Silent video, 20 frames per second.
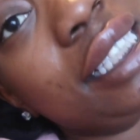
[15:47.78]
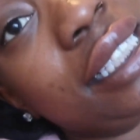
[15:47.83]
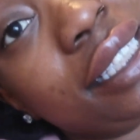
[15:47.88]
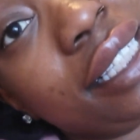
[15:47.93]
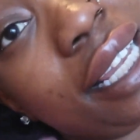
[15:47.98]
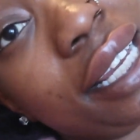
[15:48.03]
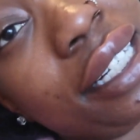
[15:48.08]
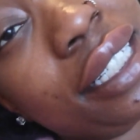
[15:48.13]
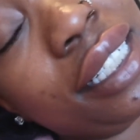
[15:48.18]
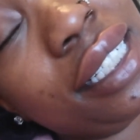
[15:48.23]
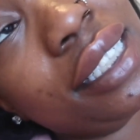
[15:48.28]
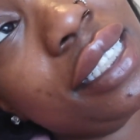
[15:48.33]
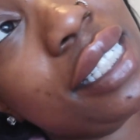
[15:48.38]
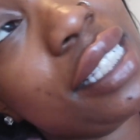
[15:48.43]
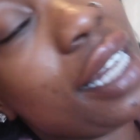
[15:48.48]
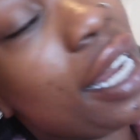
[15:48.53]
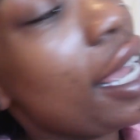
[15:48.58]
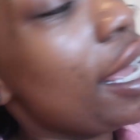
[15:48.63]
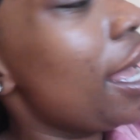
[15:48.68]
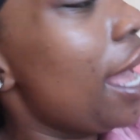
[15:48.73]
later
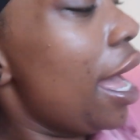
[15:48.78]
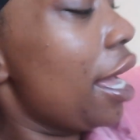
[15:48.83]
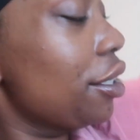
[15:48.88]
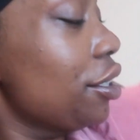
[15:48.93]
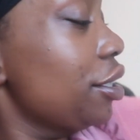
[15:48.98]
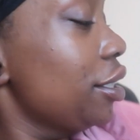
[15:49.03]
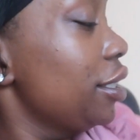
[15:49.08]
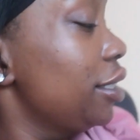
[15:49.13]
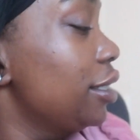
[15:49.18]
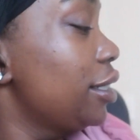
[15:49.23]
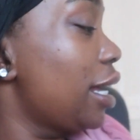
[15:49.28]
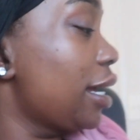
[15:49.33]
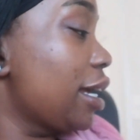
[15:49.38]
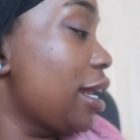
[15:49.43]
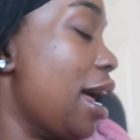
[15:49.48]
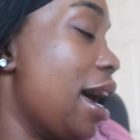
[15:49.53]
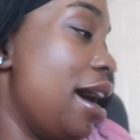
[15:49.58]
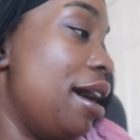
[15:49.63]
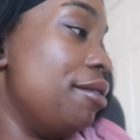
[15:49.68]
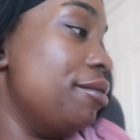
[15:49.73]
today actually in like
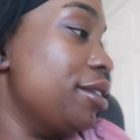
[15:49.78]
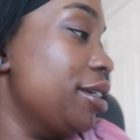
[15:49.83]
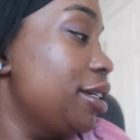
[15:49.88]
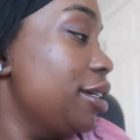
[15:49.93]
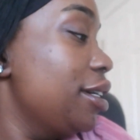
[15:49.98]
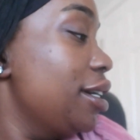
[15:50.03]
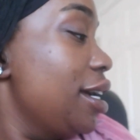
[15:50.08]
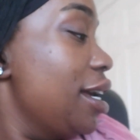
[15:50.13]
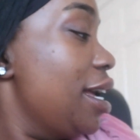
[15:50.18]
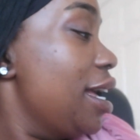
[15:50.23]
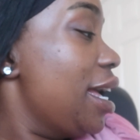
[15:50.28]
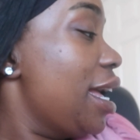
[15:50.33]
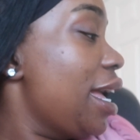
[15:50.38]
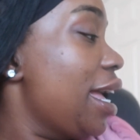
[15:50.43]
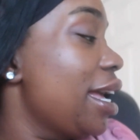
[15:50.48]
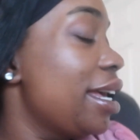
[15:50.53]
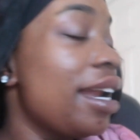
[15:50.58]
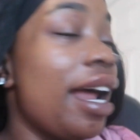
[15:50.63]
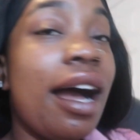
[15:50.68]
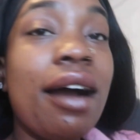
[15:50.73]
an hour
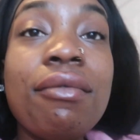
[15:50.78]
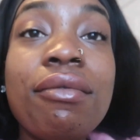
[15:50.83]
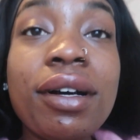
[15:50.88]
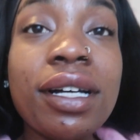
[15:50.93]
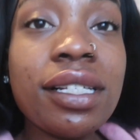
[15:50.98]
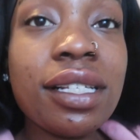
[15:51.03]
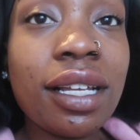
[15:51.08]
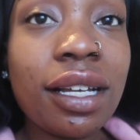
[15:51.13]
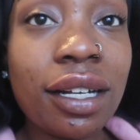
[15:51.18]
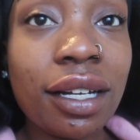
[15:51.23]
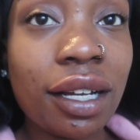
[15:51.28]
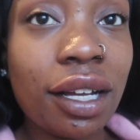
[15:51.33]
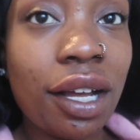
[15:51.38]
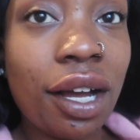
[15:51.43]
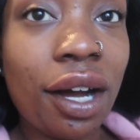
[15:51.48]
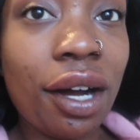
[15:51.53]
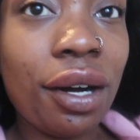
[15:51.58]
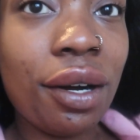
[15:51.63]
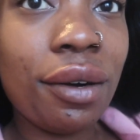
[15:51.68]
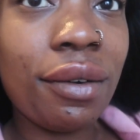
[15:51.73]
and I was gonna
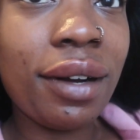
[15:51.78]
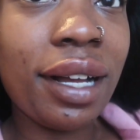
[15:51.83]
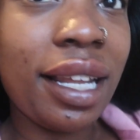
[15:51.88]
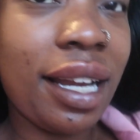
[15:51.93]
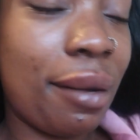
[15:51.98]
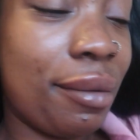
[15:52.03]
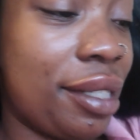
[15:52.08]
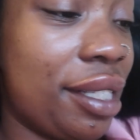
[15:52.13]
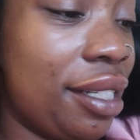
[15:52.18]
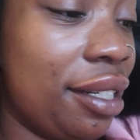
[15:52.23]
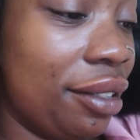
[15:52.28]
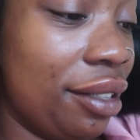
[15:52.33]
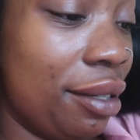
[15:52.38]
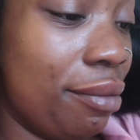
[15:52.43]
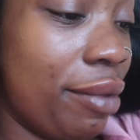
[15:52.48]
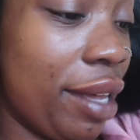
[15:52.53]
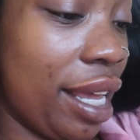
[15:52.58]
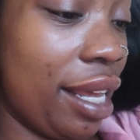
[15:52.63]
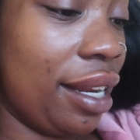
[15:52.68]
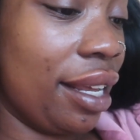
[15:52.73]
go and I'm still
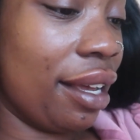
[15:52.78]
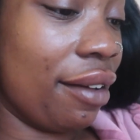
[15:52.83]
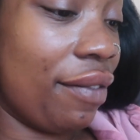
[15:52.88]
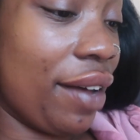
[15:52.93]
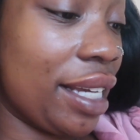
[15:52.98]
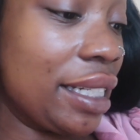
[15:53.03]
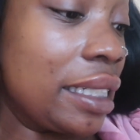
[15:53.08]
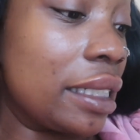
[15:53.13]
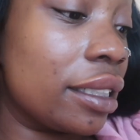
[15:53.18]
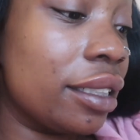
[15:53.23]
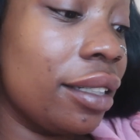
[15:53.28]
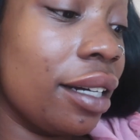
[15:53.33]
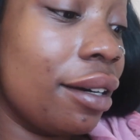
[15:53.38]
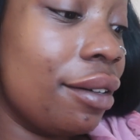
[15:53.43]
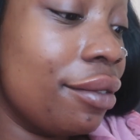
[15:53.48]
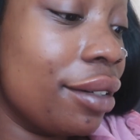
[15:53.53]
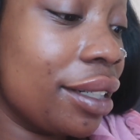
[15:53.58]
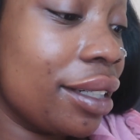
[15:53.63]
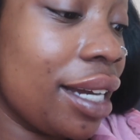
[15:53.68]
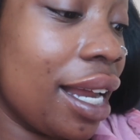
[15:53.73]
debating if I should
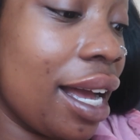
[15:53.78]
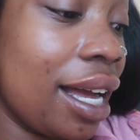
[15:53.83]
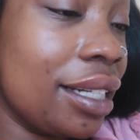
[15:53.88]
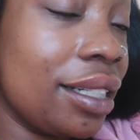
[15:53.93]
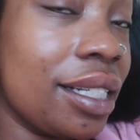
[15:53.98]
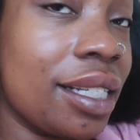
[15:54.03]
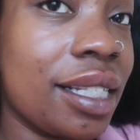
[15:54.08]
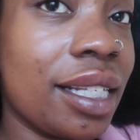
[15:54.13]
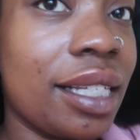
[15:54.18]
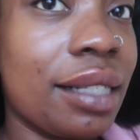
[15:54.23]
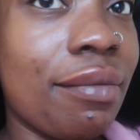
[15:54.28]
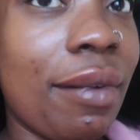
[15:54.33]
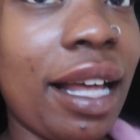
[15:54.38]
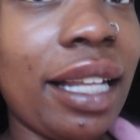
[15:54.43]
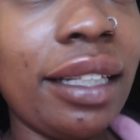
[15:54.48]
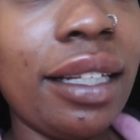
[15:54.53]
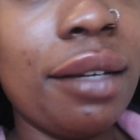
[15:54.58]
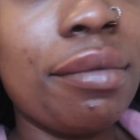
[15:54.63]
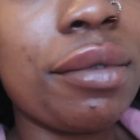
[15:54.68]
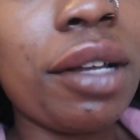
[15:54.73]
go or not just because my
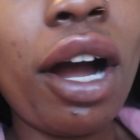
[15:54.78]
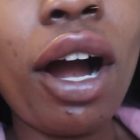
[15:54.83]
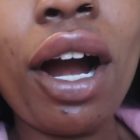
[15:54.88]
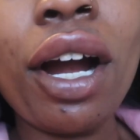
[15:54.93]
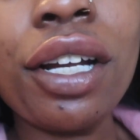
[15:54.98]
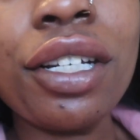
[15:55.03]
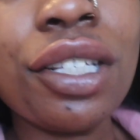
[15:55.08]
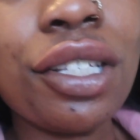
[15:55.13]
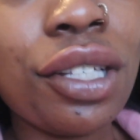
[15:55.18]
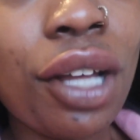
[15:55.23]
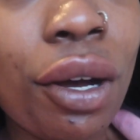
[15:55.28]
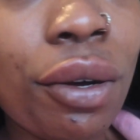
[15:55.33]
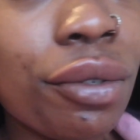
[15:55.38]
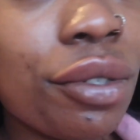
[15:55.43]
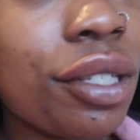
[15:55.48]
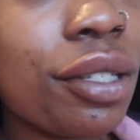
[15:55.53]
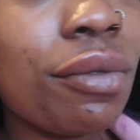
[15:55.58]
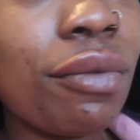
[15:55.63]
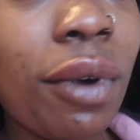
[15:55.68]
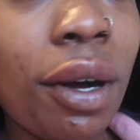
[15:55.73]
lips are so
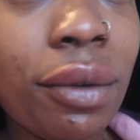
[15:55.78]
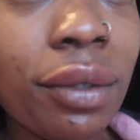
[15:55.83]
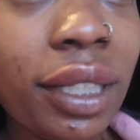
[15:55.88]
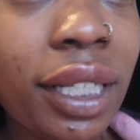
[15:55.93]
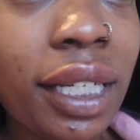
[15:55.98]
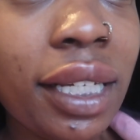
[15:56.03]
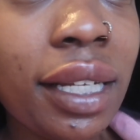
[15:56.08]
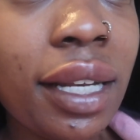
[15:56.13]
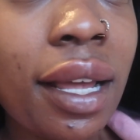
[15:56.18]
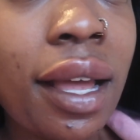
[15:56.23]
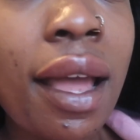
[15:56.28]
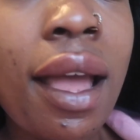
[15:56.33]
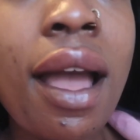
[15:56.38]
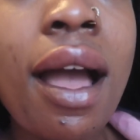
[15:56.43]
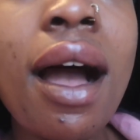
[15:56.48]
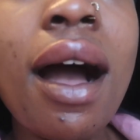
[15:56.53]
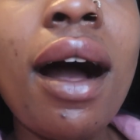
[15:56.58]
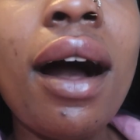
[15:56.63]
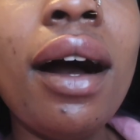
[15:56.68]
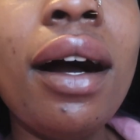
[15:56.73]
swollen
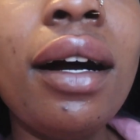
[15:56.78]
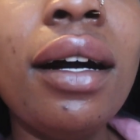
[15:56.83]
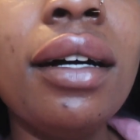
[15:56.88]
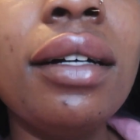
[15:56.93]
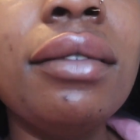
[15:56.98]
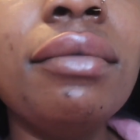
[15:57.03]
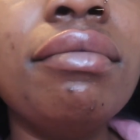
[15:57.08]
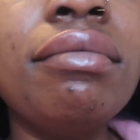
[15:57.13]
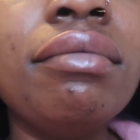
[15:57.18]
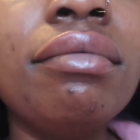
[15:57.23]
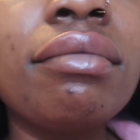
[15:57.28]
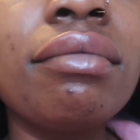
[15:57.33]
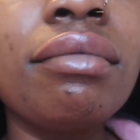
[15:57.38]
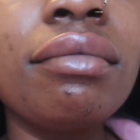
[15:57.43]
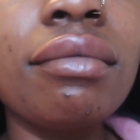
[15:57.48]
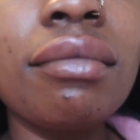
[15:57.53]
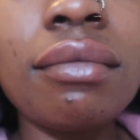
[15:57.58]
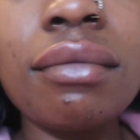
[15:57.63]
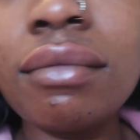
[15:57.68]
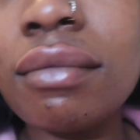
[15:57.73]
um
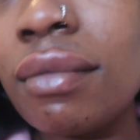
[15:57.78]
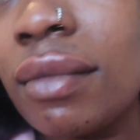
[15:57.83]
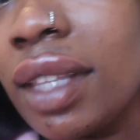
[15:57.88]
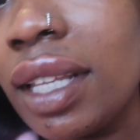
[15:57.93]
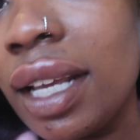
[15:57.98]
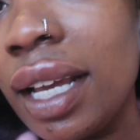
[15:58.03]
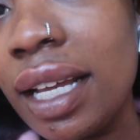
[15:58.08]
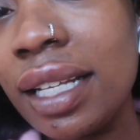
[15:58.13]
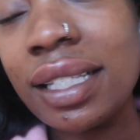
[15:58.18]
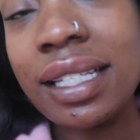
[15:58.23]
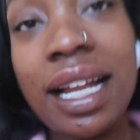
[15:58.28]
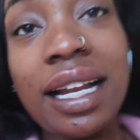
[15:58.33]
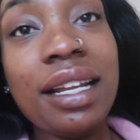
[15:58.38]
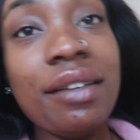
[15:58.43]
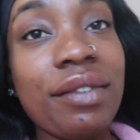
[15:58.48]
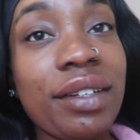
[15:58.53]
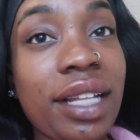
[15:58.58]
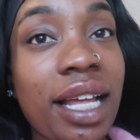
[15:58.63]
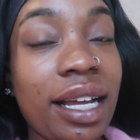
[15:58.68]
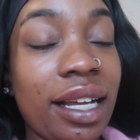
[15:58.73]
it's not
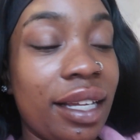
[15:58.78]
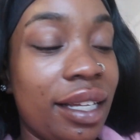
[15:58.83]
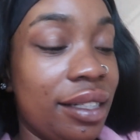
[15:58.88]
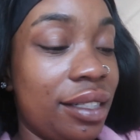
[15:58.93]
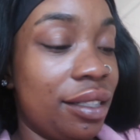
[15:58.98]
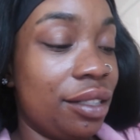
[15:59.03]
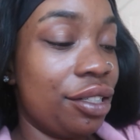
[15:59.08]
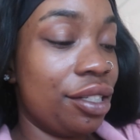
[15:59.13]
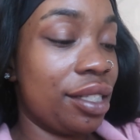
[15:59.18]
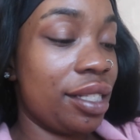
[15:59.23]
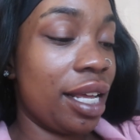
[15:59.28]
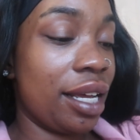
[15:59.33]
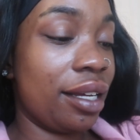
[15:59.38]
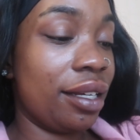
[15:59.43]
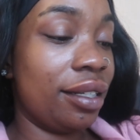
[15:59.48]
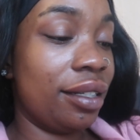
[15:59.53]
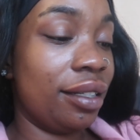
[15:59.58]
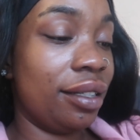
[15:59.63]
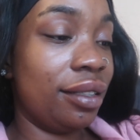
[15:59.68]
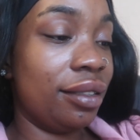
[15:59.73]
even like it's just
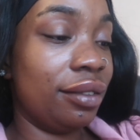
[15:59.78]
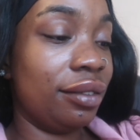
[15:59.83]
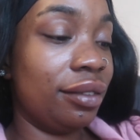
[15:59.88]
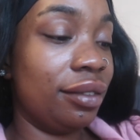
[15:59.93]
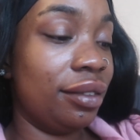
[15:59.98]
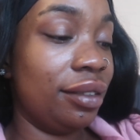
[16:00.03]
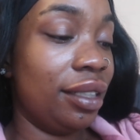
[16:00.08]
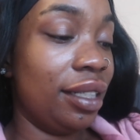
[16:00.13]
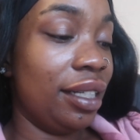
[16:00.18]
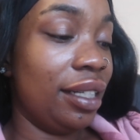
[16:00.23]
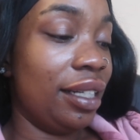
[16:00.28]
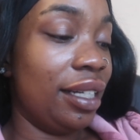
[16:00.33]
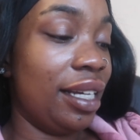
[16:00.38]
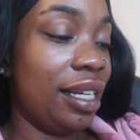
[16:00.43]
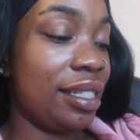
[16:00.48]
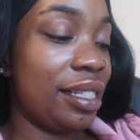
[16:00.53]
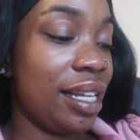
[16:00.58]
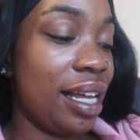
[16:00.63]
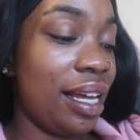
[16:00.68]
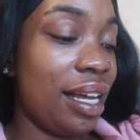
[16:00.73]
like a
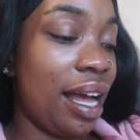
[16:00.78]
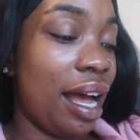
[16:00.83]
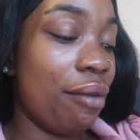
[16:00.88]
it's not